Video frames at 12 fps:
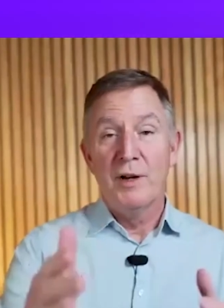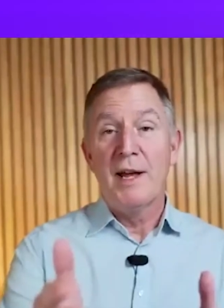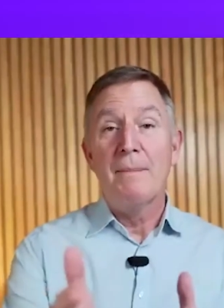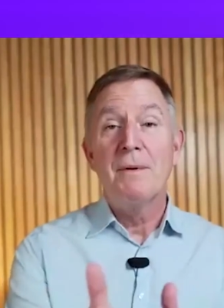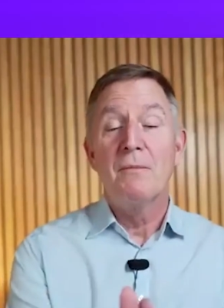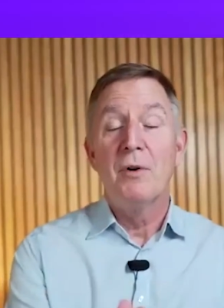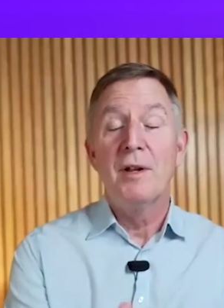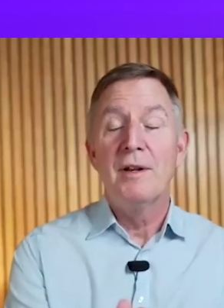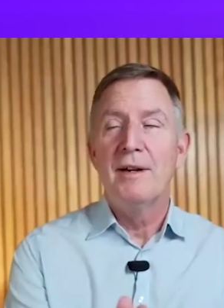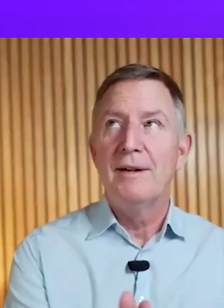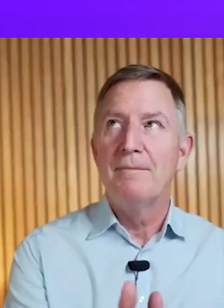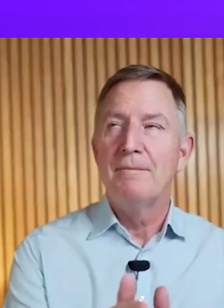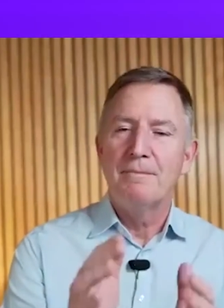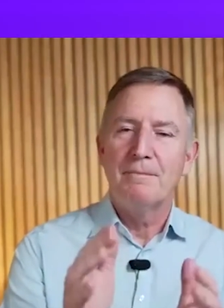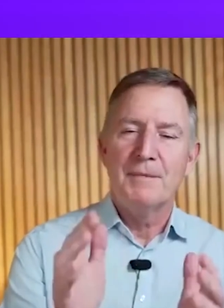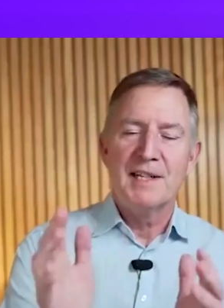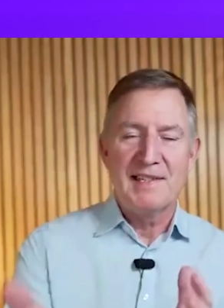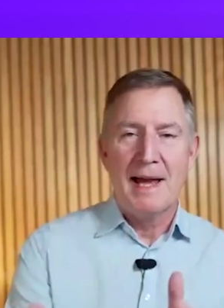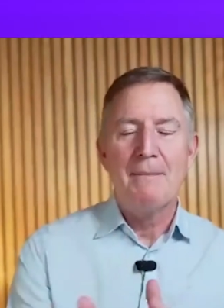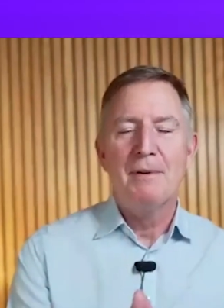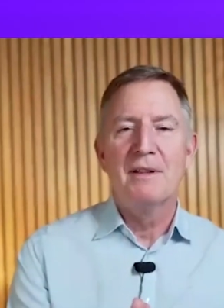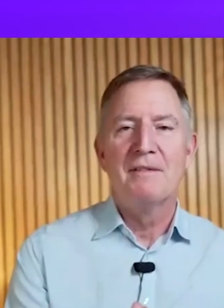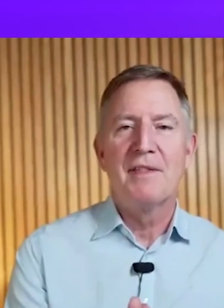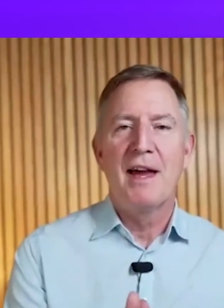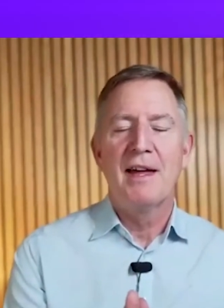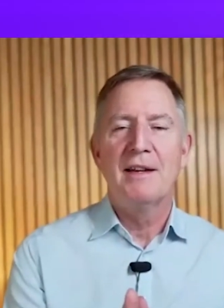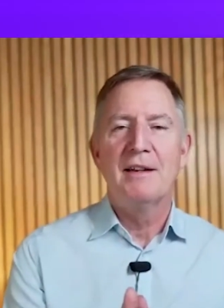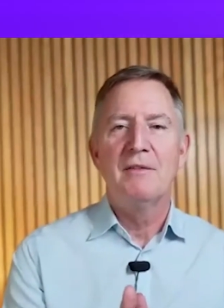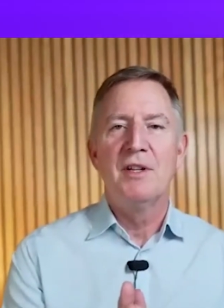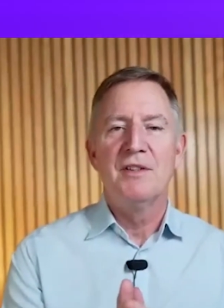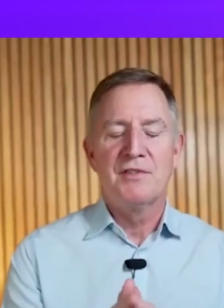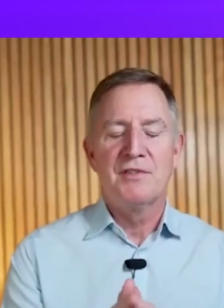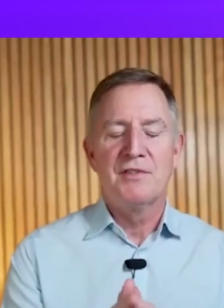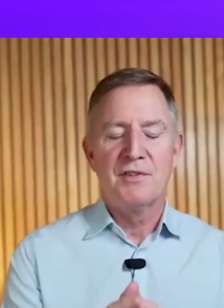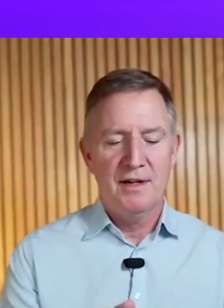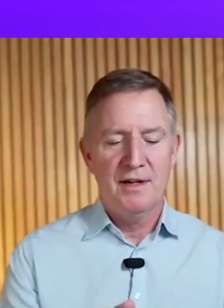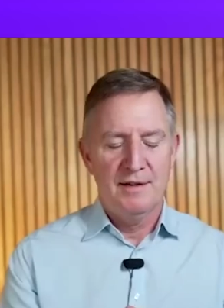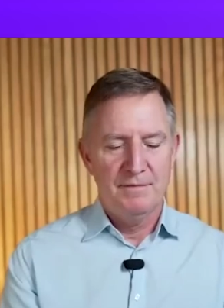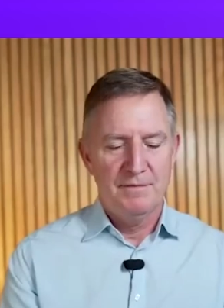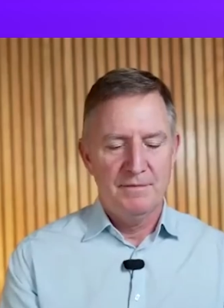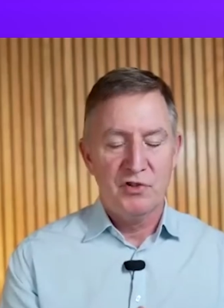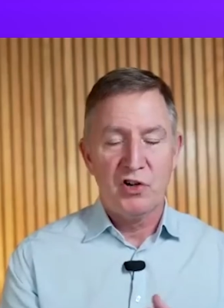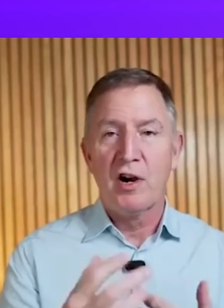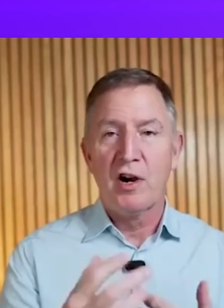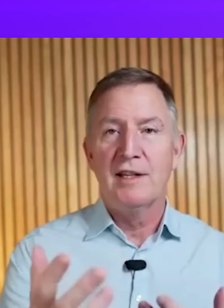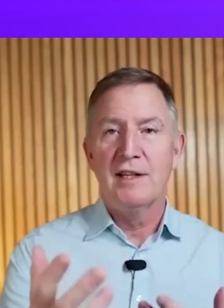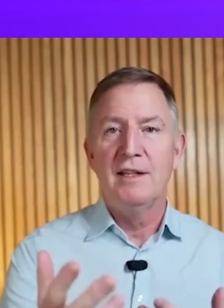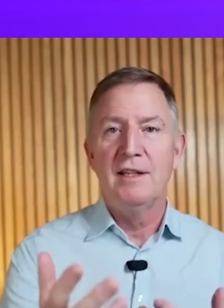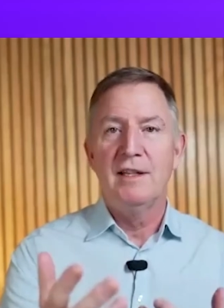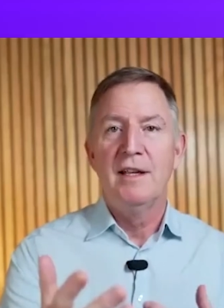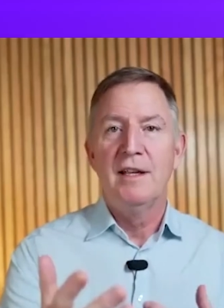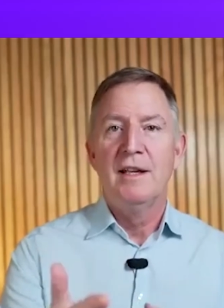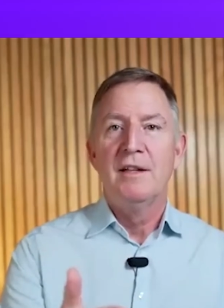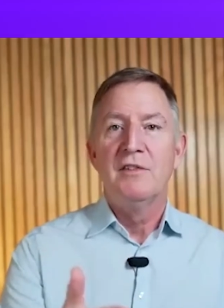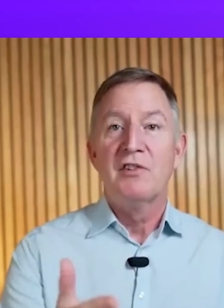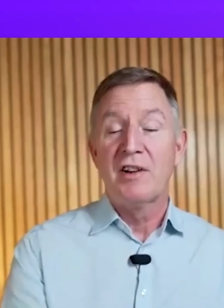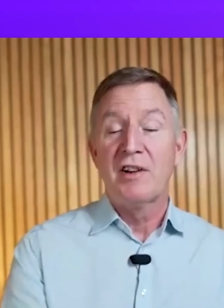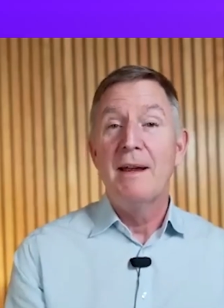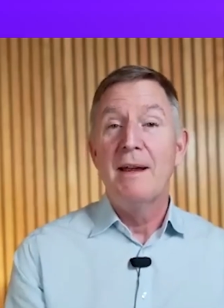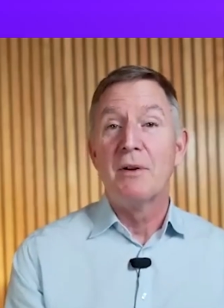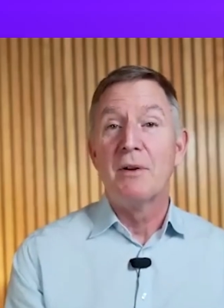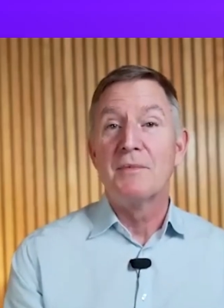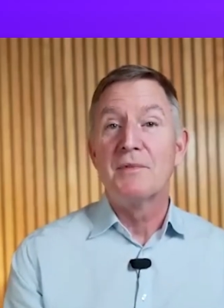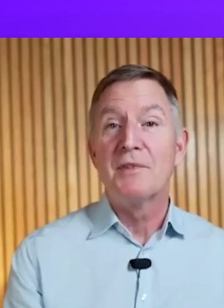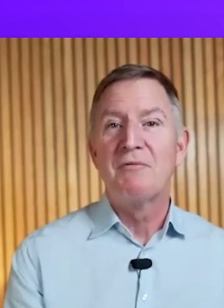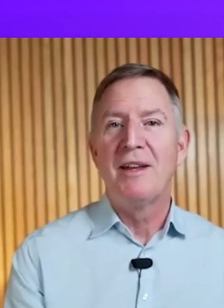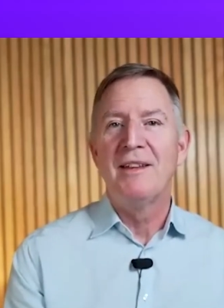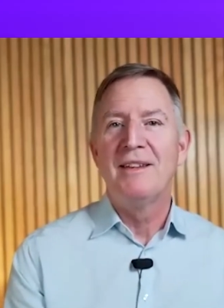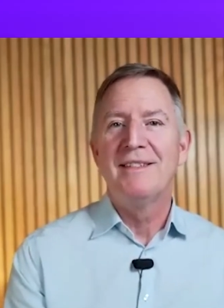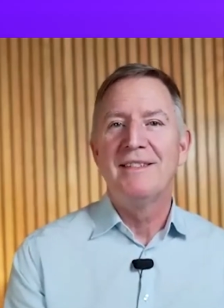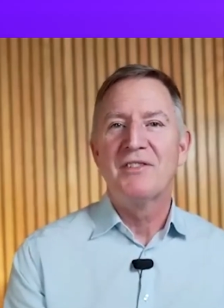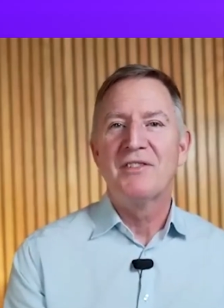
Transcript: one example of that was Charlie Abrams, right?